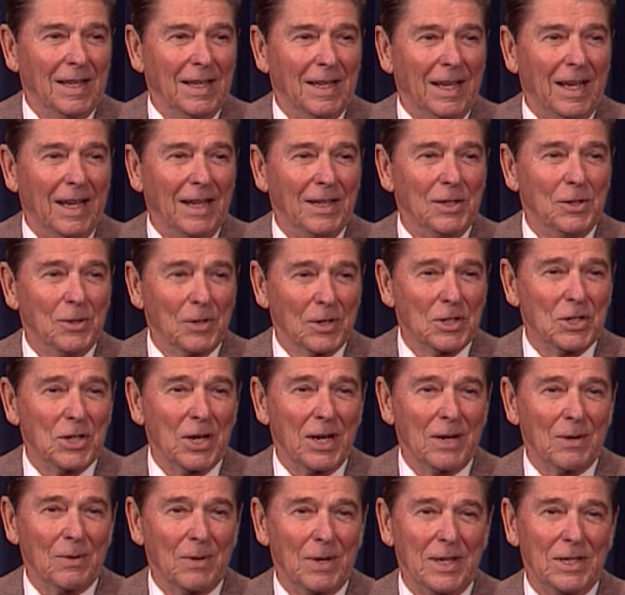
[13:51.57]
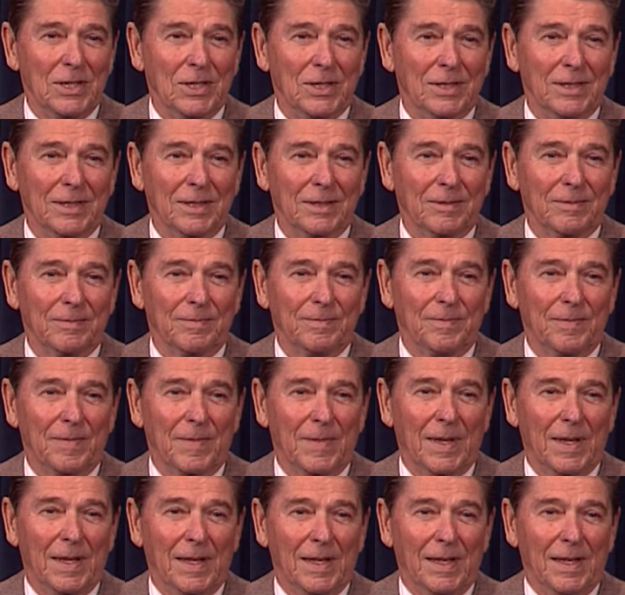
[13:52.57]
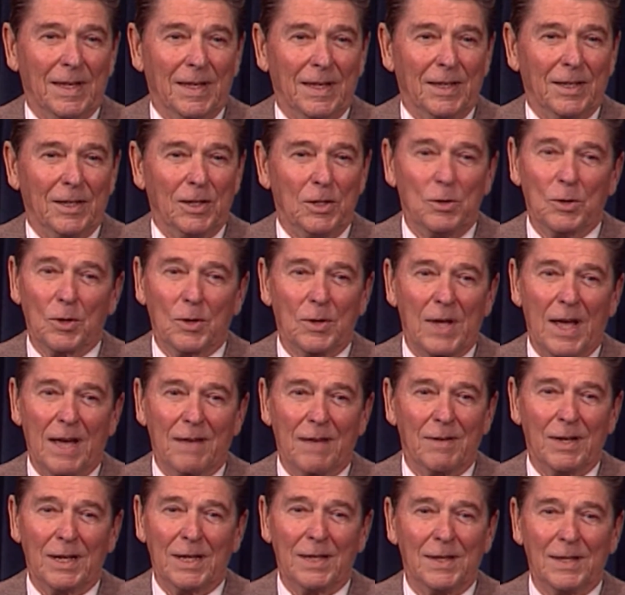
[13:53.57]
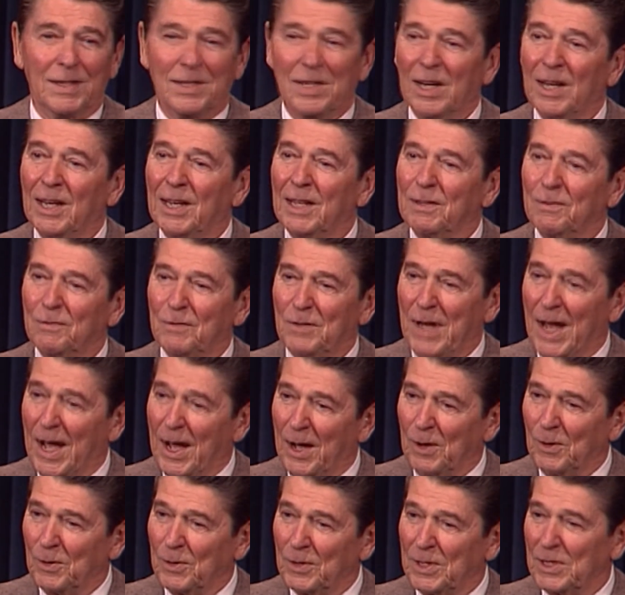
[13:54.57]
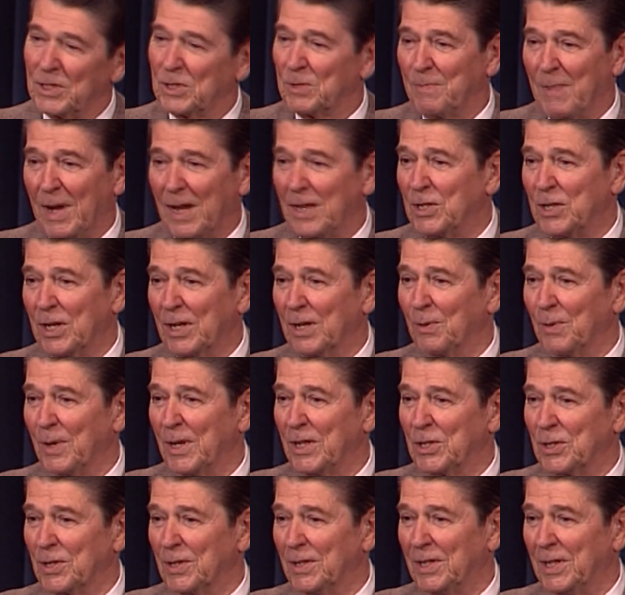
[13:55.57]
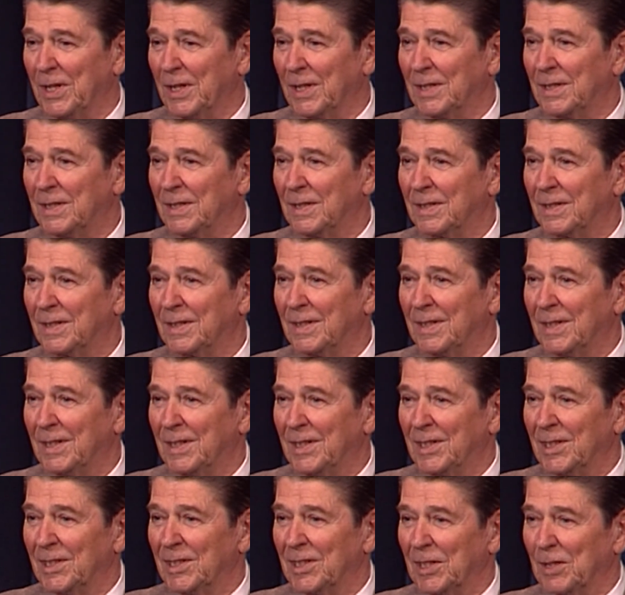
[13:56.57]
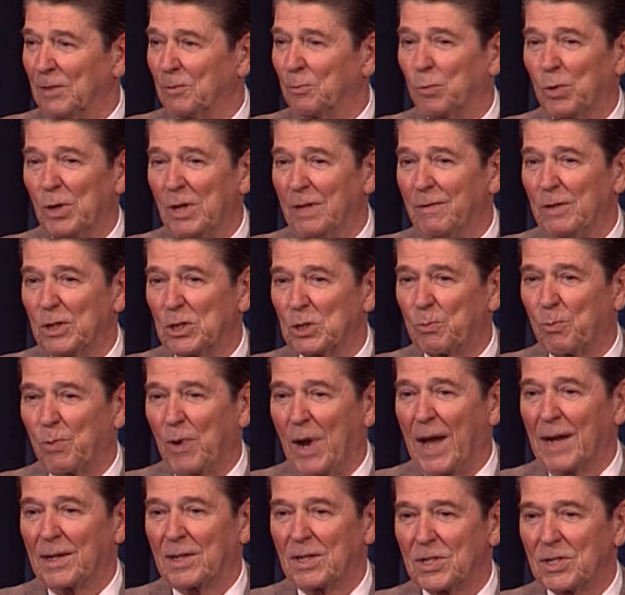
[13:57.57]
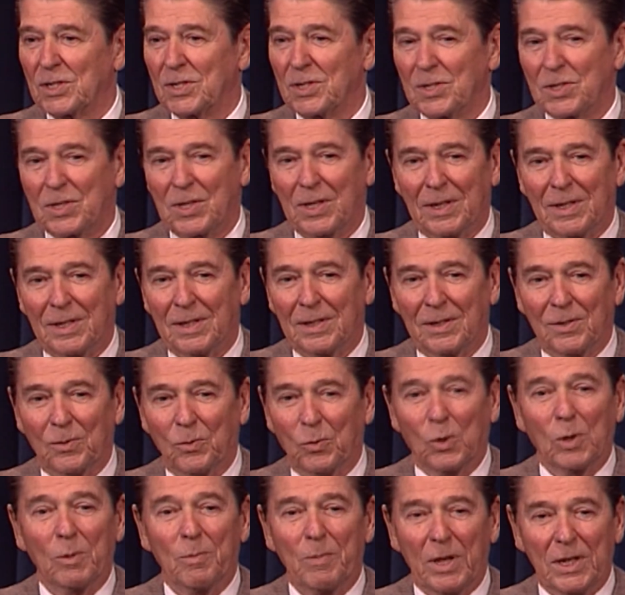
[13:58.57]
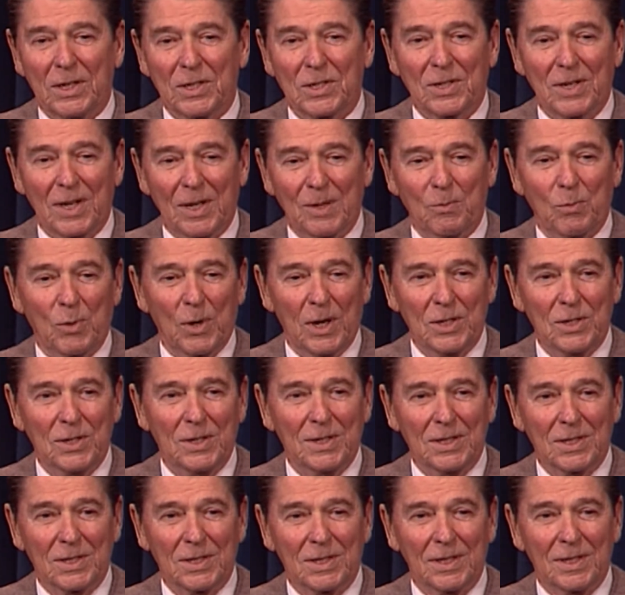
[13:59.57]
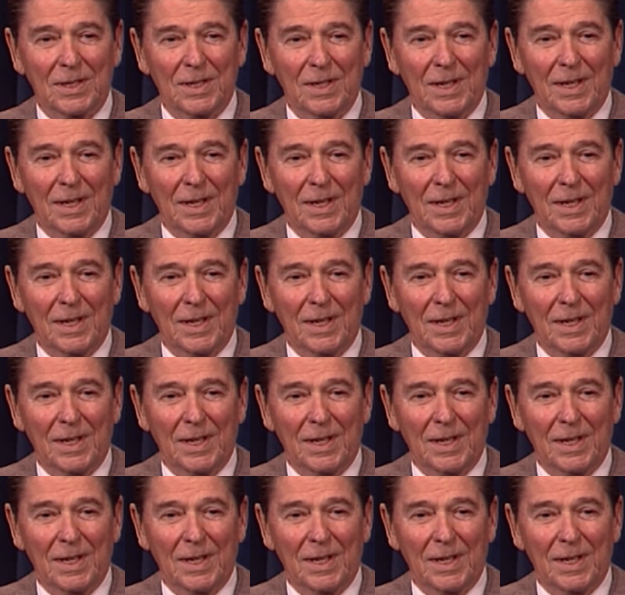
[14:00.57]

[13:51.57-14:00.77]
And your generation you don't have anything to live down, as my generation did, of previous practices that were based on prejudice.